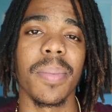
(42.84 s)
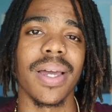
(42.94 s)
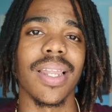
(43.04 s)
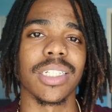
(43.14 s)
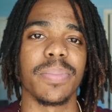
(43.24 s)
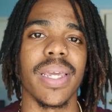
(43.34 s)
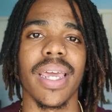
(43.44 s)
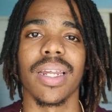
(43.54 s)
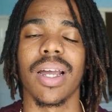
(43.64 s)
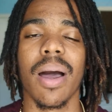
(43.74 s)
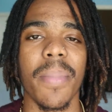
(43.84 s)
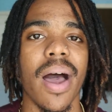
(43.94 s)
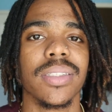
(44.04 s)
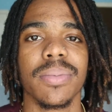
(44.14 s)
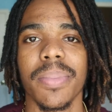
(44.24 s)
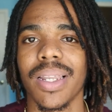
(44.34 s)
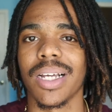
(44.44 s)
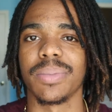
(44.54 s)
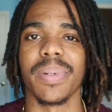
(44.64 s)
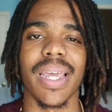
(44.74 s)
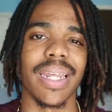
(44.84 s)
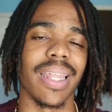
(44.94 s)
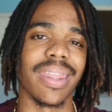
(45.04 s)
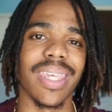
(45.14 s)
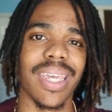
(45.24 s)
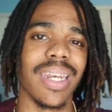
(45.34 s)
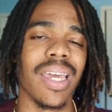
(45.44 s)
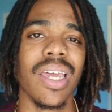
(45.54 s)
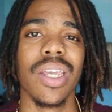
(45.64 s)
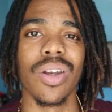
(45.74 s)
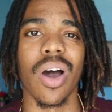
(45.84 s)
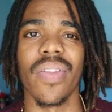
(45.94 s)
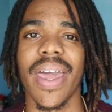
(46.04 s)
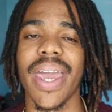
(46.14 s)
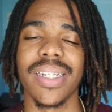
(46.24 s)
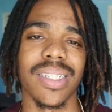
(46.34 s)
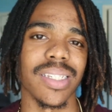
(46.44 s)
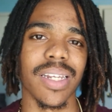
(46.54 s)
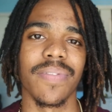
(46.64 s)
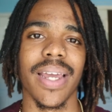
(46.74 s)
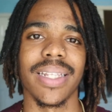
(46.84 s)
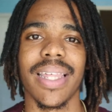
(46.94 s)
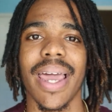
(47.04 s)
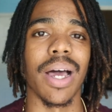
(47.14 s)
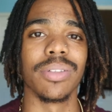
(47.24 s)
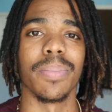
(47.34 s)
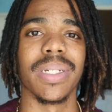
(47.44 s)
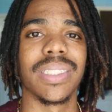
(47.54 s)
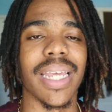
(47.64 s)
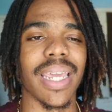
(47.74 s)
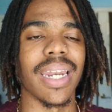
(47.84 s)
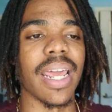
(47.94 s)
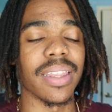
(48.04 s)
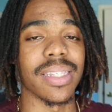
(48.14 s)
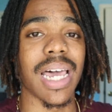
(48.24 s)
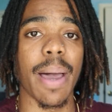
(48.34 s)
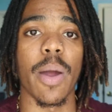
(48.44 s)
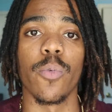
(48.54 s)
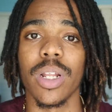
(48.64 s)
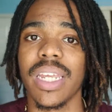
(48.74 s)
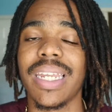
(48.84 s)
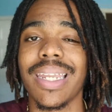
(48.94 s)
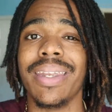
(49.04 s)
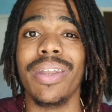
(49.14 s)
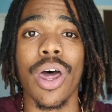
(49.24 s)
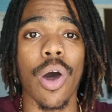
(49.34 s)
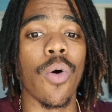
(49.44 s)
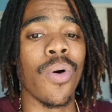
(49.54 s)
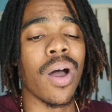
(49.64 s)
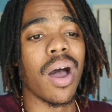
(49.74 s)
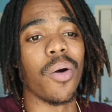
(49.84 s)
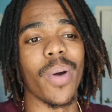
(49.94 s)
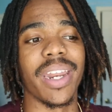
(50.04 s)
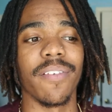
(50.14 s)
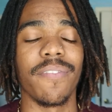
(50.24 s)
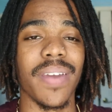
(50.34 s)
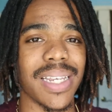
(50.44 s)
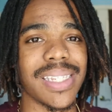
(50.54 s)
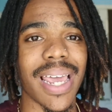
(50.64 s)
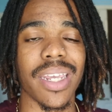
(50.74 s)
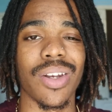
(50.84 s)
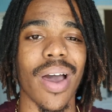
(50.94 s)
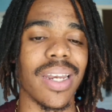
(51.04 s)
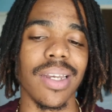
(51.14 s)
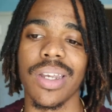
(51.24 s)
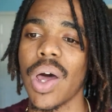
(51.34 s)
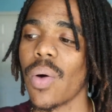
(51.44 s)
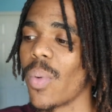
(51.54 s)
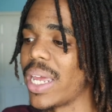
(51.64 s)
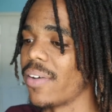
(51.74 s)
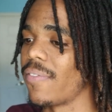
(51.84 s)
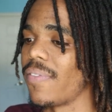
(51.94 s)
of my locks began to come out, some of my locks began to thin, you know, on the edges and stuff like that. That was a mistake, and at the time I really didn't know a way to fix that. You know, I didn't know a way to